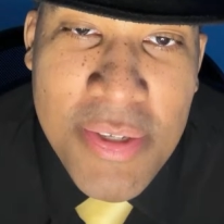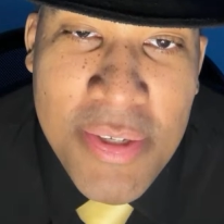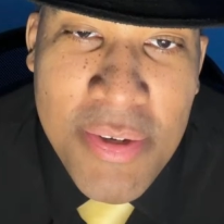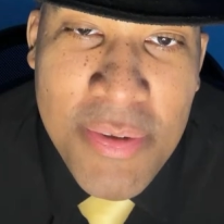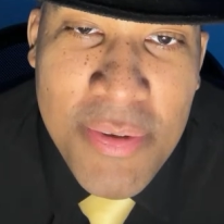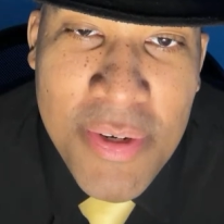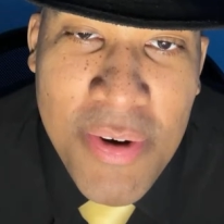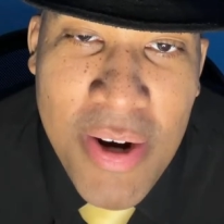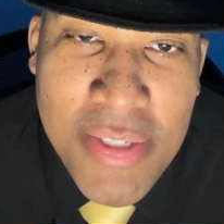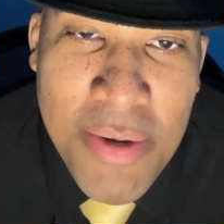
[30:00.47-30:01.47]
what did
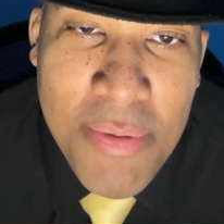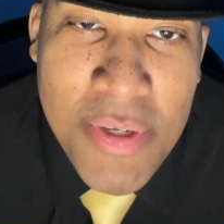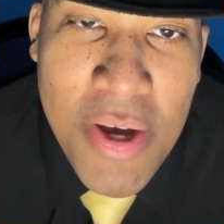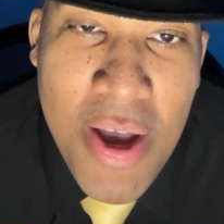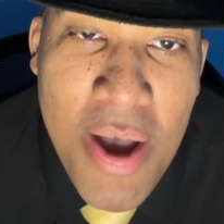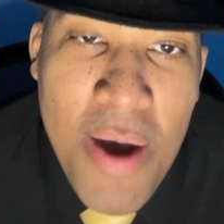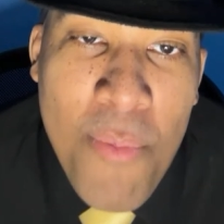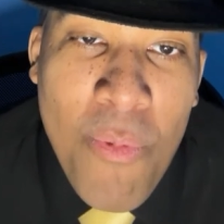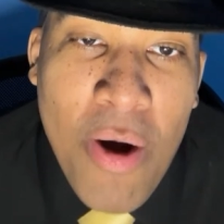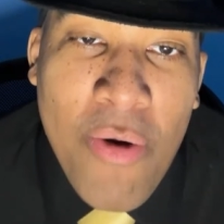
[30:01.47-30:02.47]
Greg say?
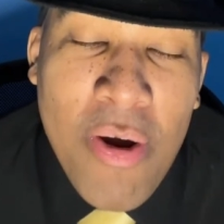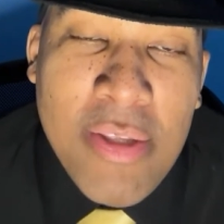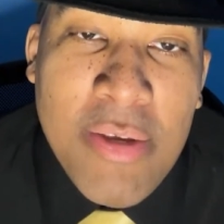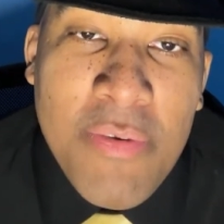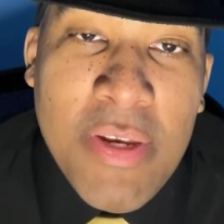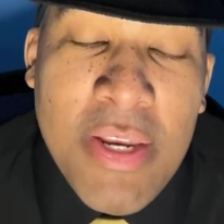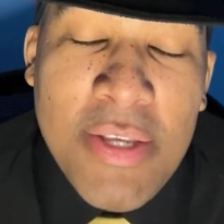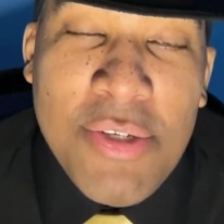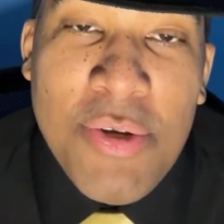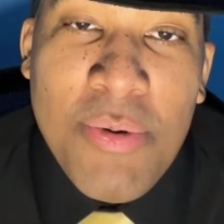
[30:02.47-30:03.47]
Well, Crane TV,
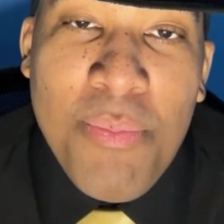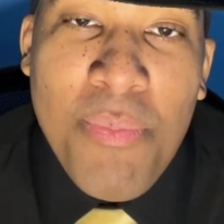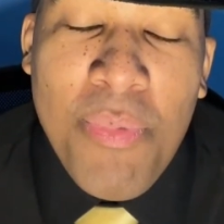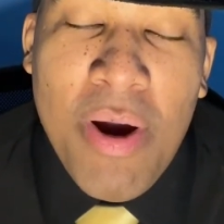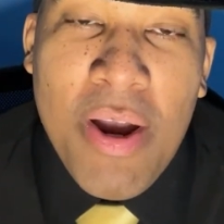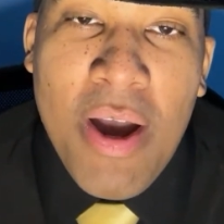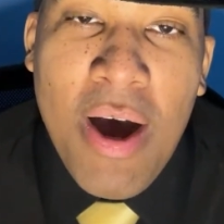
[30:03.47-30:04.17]
didn't you bring,